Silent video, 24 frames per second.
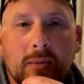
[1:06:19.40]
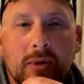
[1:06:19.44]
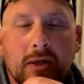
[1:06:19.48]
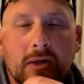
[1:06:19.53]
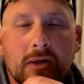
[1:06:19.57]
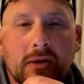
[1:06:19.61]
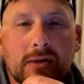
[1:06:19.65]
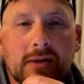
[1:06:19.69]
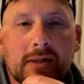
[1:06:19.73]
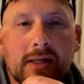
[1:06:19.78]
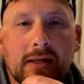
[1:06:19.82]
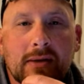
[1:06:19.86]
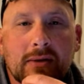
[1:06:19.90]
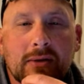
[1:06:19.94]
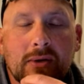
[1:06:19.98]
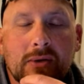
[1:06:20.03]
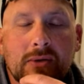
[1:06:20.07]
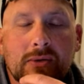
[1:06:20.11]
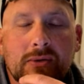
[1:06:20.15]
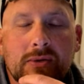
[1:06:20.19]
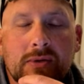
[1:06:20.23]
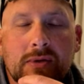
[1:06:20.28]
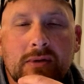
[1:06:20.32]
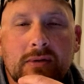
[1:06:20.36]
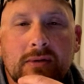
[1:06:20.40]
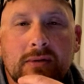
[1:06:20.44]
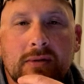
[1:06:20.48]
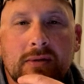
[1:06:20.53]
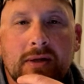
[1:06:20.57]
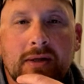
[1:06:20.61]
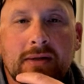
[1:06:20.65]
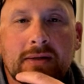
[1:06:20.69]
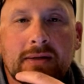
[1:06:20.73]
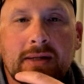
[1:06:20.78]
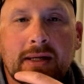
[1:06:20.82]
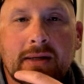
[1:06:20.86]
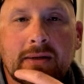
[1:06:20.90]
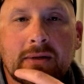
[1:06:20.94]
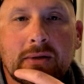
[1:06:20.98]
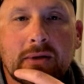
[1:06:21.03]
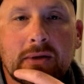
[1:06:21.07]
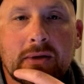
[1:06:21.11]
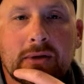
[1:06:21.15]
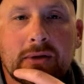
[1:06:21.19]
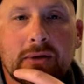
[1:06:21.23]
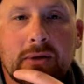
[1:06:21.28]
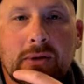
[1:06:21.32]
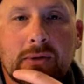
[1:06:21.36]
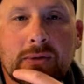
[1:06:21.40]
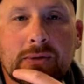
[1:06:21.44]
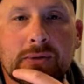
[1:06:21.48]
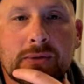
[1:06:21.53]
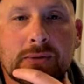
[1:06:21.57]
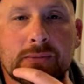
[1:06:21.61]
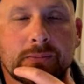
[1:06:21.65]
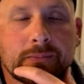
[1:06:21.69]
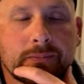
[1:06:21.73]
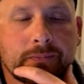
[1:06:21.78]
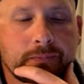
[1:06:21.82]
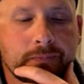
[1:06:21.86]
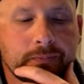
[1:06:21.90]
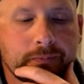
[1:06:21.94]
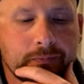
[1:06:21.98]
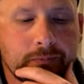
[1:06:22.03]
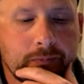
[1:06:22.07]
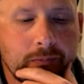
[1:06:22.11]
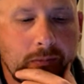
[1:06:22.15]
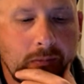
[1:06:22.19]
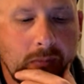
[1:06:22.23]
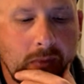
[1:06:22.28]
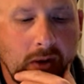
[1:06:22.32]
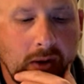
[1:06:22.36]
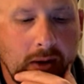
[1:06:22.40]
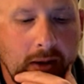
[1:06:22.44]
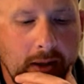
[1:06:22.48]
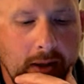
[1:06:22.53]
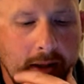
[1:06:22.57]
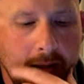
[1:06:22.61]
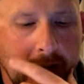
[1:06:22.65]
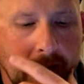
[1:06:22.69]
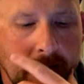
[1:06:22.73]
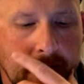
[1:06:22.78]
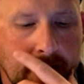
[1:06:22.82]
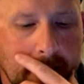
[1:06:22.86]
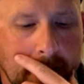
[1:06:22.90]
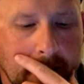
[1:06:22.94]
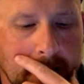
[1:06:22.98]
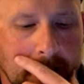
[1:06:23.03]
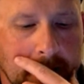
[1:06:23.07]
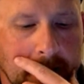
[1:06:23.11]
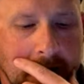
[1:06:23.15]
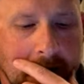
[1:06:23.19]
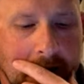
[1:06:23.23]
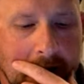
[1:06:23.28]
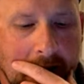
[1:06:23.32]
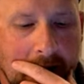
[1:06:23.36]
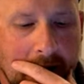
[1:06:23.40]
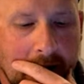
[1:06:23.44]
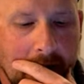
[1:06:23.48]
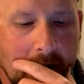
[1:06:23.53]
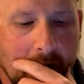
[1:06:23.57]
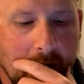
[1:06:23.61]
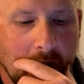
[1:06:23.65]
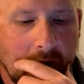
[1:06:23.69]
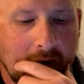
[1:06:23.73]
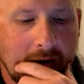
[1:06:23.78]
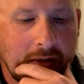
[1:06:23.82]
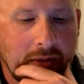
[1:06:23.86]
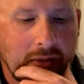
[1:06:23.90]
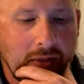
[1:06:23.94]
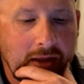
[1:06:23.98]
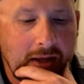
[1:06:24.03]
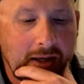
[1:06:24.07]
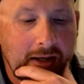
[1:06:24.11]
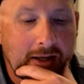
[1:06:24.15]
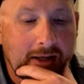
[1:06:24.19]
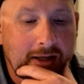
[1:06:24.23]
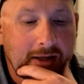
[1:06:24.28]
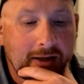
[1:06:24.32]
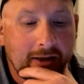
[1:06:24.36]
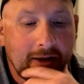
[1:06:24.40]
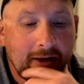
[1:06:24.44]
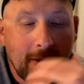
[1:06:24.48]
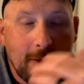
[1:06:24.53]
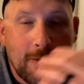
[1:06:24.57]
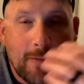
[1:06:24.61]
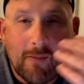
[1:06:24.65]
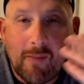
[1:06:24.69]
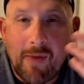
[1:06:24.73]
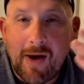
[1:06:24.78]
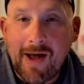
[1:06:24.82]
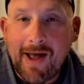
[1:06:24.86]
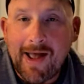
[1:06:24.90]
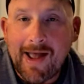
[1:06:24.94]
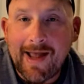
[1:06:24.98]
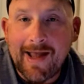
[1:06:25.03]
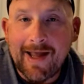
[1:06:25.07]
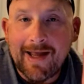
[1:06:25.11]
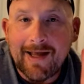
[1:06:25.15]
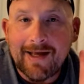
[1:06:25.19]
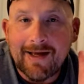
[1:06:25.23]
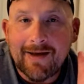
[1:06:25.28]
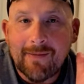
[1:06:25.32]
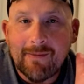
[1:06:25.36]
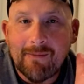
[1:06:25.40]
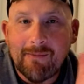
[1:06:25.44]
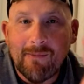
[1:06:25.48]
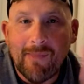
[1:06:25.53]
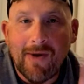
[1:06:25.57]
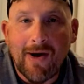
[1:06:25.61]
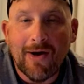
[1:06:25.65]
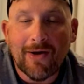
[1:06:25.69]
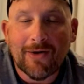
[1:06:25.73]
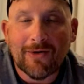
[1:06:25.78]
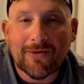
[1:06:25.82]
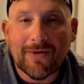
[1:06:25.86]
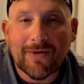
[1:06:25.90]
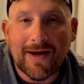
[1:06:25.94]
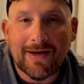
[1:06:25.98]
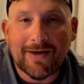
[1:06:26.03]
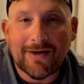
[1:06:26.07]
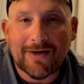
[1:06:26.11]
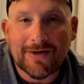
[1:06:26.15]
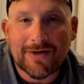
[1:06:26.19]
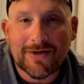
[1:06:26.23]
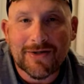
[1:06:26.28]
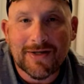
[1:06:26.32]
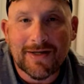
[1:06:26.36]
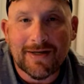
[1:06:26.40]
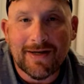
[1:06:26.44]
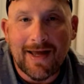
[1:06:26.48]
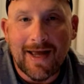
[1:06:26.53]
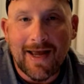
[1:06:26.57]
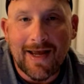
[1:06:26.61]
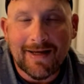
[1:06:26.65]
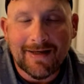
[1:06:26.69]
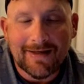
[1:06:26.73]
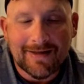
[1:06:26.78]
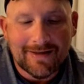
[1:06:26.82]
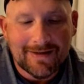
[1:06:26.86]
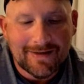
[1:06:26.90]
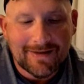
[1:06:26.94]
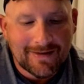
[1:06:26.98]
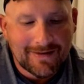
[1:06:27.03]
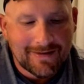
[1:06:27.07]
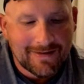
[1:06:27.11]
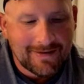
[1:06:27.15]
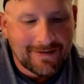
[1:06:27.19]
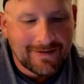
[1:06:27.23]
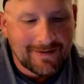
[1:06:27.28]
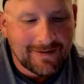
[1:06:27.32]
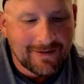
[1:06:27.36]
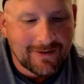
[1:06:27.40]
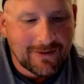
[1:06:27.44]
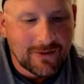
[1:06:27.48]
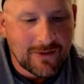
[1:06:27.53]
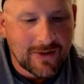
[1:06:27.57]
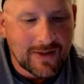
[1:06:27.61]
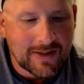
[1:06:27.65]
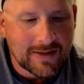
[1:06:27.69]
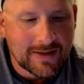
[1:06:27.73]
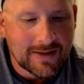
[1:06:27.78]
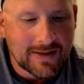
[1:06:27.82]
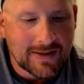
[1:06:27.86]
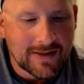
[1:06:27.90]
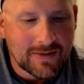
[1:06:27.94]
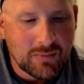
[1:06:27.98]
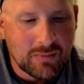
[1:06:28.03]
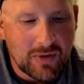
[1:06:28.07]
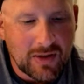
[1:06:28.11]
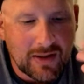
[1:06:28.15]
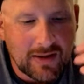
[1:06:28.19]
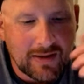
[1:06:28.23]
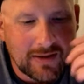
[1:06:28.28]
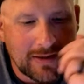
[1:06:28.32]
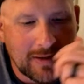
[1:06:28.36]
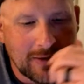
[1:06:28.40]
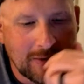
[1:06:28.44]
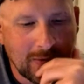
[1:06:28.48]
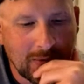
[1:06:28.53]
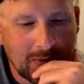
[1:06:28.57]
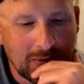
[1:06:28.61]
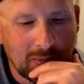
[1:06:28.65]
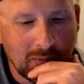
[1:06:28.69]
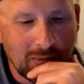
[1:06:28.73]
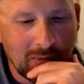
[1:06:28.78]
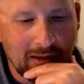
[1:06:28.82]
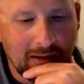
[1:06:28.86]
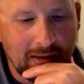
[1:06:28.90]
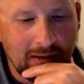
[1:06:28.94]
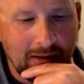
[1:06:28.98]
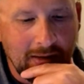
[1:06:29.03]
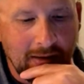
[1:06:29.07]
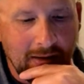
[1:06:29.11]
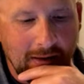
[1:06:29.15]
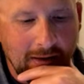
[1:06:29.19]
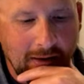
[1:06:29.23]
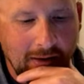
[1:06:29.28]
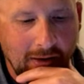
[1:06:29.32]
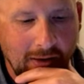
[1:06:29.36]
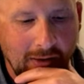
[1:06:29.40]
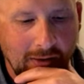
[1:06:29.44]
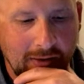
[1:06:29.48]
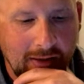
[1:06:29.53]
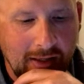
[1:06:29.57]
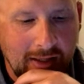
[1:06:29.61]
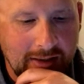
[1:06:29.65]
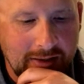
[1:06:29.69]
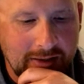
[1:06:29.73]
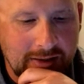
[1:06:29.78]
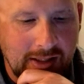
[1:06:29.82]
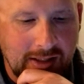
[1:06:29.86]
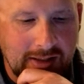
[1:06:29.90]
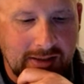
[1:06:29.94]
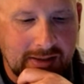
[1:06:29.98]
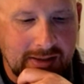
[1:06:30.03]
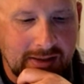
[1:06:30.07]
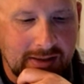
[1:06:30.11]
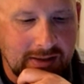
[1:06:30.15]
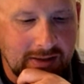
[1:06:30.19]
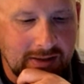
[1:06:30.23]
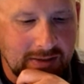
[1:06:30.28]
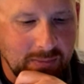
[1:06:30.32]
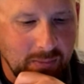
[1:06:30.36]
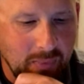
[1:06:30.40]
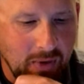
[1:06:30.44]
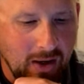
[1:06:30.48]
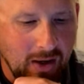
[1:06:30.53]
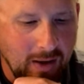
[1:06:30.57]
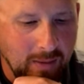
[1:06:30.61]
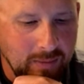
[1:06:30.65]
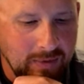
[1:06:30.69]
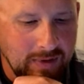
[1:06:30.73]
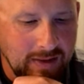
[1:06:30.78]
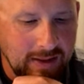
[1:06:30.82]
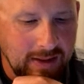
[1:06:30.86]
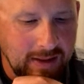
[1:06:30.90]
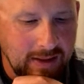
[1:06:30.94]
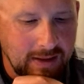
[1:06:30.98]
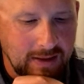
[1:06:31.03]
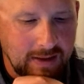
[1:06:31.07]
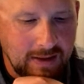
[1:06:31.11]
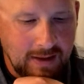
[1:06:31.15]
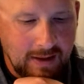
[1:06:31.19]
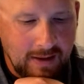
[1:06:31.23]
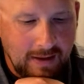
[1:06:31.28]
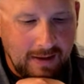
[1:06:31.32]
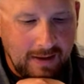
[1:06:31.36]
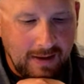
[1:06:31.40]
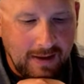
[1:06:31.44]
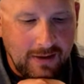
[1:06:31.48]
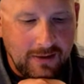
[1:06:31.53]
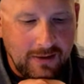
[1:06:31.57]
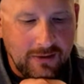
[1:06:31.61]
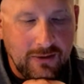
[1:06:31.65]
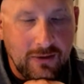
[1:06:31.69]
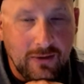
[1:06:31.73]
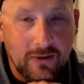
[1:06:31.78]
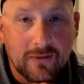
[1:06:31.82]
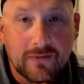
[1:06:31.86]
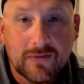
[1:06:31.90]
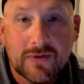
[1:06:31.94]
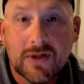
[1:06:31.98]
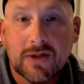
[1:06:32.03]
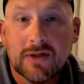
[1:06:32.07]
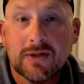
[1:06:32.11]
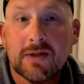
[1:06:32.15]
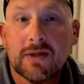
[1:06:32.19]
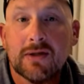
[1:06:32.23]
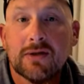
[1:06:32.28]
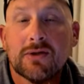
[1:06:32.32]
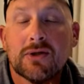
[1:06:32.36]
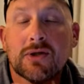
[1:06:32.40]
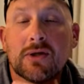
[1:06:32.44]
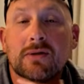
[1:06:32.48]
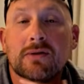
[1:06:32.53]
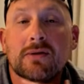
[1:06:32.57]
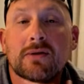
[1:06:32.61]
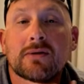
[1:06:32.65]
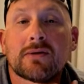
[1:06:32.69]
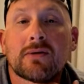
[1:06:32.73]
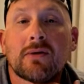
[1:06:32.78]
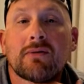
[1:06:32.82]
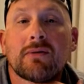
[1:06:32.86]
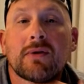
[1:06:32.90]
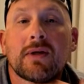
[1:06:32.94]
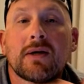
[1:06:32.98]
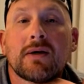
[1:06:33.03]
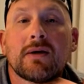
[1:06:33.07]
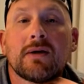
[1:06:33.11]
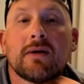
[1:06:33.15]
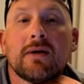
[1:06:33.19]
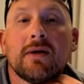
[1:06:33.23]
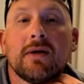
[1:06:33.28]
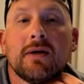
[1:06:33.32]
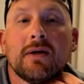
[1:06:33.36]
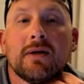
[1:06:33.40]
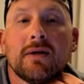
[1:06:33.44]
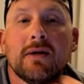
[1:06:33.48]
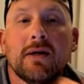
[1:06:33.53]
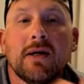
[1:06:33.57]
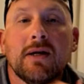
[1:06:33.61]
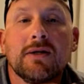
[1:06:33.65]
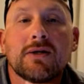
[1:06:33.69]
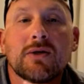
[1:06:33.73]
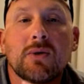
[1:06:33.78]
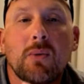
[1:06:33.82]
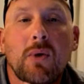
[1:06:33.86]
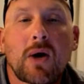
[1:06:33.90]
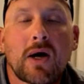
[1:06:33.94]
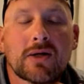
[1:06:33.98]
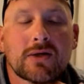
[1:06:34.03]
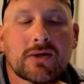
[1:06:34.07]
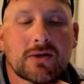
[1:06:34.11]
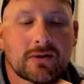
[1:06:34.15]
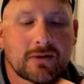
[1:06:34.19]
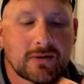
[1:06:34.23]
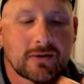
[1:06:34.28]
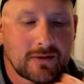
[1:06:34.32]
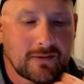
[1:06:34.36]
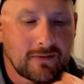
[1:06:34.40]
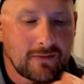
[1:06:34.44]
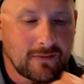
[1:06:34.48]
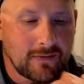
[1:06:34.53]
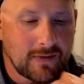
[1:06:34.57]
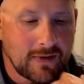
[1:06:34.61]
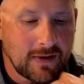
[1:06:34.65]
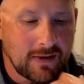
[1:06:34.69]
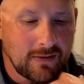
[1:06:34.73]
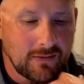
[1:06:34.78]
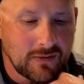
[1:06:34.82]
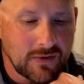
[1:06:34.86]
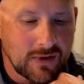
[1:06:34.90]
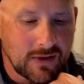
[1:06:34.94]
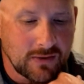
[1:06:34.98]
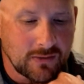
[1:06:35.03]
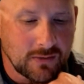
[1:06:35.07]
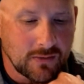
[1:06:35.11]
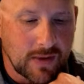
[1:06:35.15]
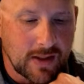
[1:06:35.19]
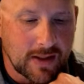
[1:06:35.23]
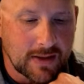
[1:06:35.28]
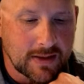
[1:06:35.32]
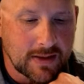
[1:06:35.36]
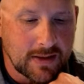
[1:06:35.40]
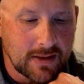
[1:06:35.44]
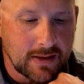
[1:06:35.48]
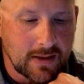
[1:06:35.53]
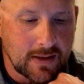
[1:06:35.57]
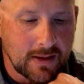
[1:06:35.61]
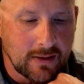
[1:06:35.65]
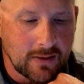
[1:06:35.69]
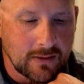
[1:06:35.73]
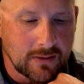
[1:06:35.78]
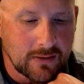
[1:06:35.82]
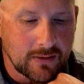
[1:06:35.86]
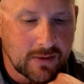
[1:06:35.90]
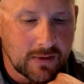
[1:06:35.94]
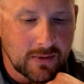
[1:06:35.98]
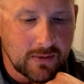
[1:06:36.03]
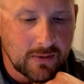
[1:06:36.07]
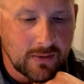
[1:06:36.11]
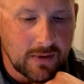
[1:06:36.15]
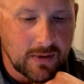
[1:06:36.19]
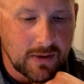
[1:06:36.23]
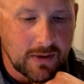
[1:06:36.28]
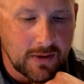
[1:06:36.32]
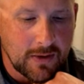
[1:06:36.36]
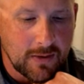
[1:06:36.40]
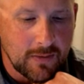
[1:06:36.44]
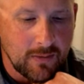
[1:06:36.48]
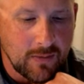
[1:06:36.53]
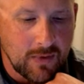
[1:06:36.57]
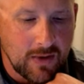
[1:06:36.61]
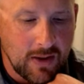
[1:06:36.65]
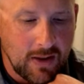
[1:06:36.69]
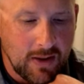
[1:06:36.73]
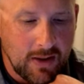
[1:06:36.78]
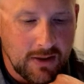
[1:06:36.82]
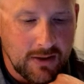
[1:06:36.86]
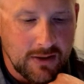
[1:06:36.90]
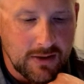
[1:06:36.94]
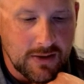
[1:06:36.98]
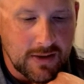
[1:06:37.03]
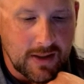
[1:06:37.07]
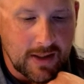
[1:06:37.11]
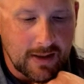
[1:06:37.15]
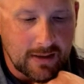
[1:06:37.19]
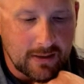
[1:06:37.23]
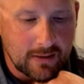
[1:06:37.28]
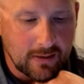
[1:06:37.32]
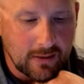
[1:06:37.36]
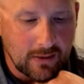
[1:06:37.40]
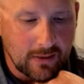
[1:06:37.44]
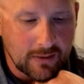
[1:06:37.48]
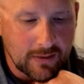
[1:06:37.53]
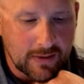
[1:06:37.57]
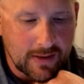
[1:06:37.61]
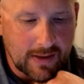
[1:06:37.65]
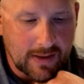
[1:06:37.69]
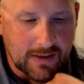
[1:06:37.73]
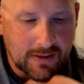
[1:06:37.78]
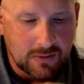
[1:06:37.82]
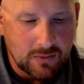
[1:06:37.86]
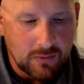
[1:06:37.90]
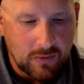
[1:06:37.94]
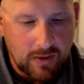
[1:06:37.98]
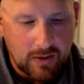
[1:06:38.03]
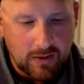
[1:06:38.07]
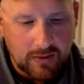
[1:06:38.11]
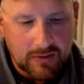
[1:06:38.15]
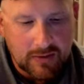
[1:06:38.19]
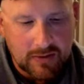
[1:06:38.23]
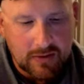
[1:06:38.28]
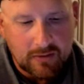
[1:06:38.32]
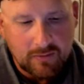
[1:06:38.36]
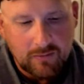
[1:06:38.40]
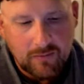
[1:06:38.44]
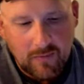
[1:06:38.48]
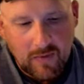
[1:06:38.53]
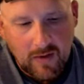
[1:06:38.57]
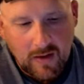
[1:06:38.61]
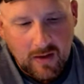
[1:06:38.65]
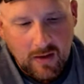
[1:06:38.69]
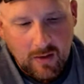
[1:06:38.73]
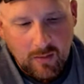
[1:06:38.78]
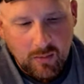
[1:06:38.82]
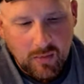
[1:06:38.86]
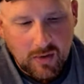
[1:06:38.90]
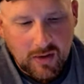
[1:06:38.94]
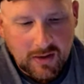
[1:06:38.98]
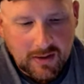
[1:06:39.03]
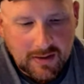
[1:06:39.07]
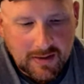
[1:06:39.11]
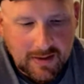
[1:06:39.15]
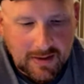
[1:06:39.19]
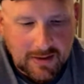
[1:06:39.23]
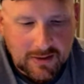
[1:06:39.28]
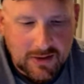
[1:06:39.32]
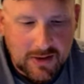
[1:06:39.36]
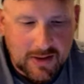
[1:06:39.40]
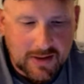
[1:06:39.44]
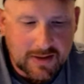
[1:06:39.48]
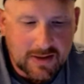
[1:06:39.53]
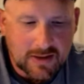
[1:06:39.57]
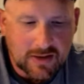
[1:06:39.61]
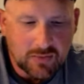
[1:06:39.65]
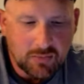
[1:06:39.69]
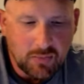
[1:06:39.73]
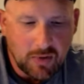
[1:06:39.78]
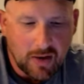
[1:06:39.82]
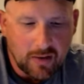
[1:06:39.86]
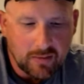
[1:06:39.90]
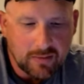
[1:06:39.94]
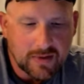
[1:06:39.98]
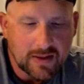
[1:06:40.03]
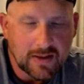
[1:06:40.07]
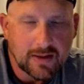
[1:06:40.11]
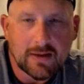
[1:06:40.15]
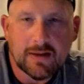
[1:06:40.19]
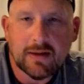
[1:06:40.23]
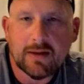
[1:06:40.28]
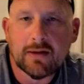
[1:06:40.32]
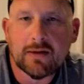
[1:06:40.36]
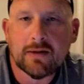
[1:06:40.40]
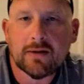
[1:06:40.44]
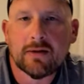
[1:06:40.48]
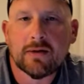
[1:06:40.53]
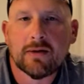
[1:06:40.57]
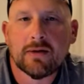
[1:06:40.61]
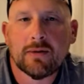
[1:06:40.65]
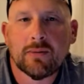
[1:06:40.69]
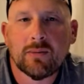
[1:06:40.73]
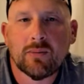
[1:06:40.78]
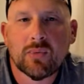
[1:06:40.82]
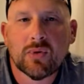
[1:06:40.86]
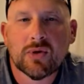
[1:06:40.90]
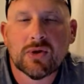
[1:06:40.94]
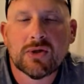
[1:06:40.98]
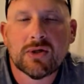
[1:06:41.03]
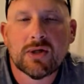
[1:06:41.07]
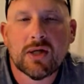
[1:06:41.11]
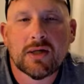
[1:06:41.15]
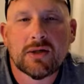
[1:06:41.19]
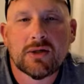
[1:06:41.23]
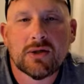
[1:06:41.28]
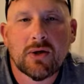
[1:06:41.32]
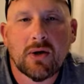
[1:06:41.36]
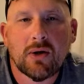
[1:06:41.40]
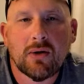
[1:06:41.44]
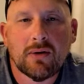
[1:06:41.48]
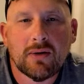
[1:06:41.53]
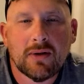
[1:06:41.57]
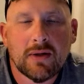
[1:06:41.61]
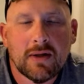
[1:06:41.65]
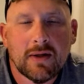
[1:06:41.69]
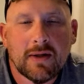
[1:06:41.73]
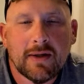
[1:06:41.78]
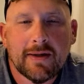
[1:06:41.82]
entertain those and take a look at those. And want to thank my moderators tonight. Chris has been in here with me all night. Jason's popped in. I don't know if Ginger's over there ninja watching or if she's resting. I know she had a long day as well. But Jason's popped in here. Appreciate y'all,